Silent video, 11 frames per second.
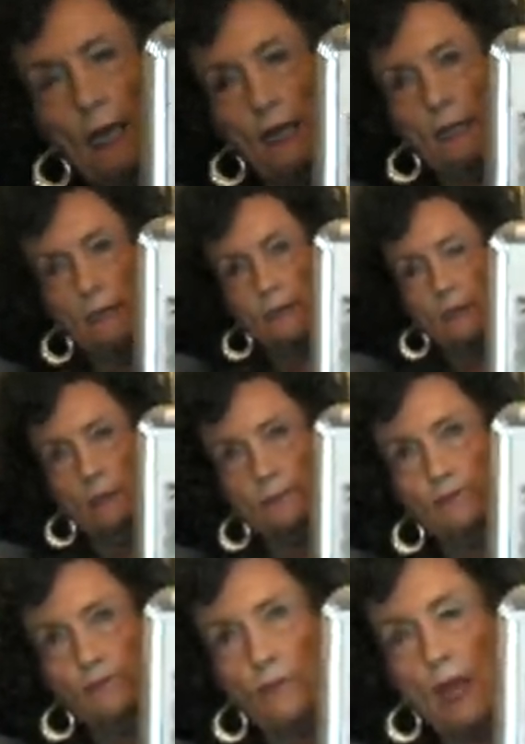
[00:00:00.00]
um,
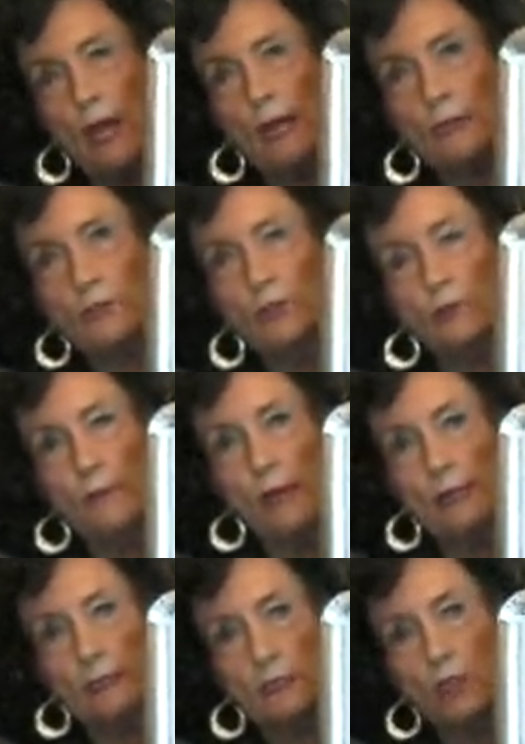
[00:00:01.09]
I took my
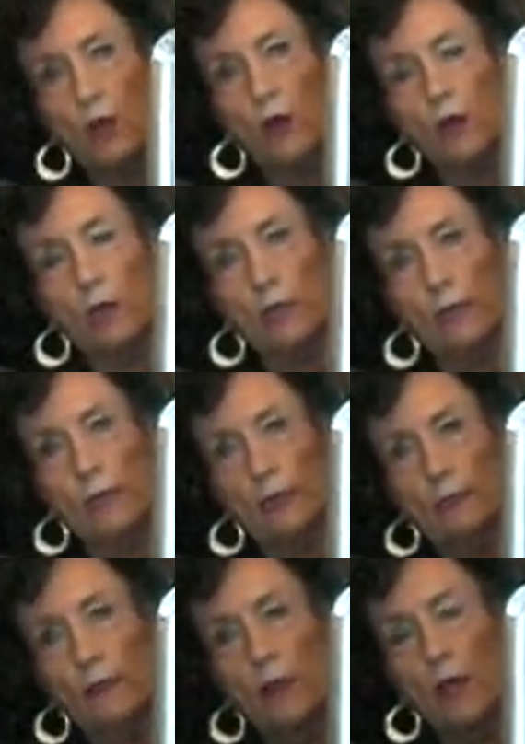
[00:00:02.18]
guitar and
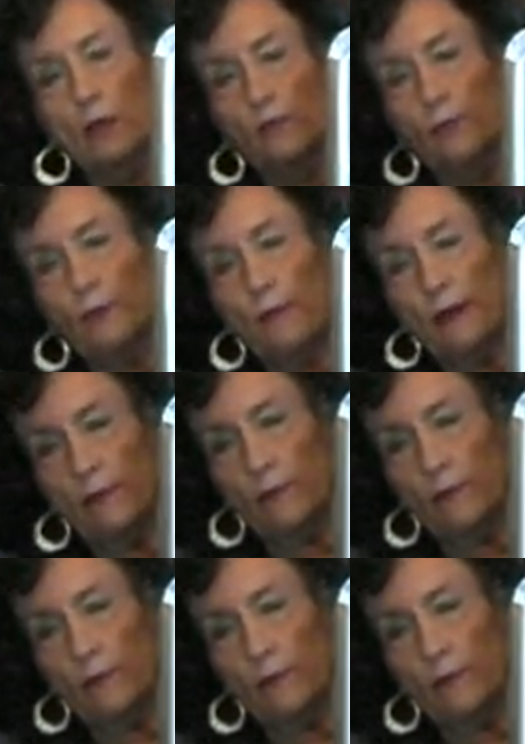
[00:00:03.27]
put my uh,